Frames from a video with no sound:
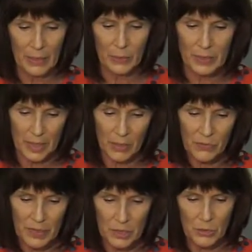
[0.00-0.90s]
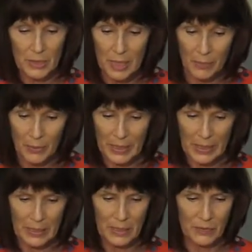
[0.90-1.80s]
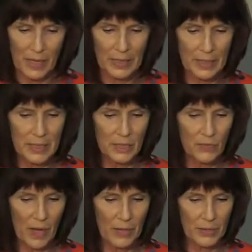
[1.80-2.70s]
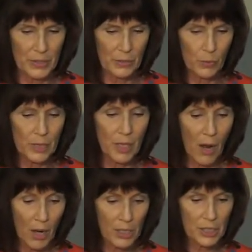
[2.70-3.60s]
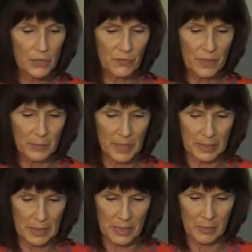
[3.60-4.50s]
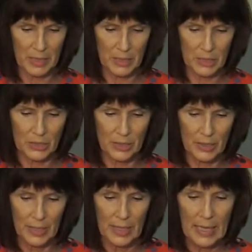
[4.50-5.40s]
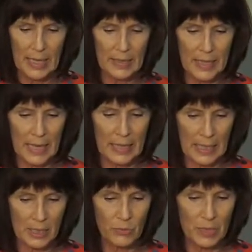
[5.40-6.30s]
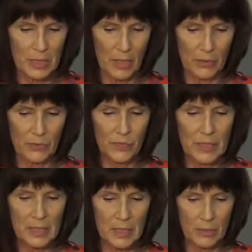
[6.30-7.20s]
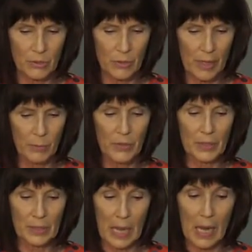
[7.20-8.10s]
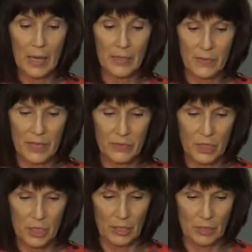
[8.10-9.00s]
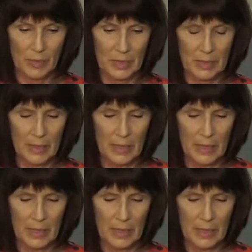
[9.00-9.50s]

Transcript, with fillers: We delve into his upbringing to find that his father was a harsh fundamentalist minister and that as a result, Vincent grew up with a lot of heavy judgment